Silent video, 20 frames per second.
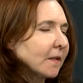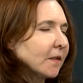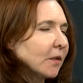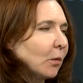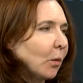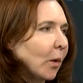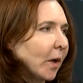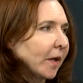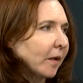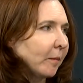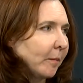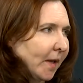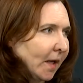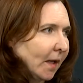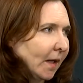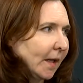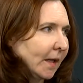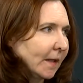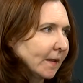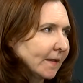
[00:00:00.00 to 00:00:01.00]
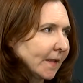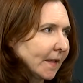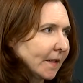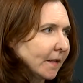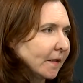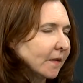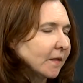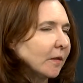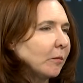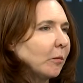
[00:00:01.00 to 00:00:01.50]
who work in mental health
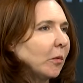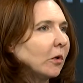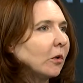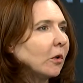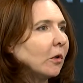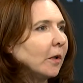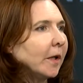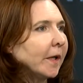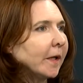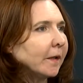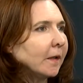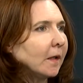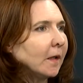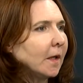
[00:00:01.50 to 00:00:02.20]
settings in Mongolia,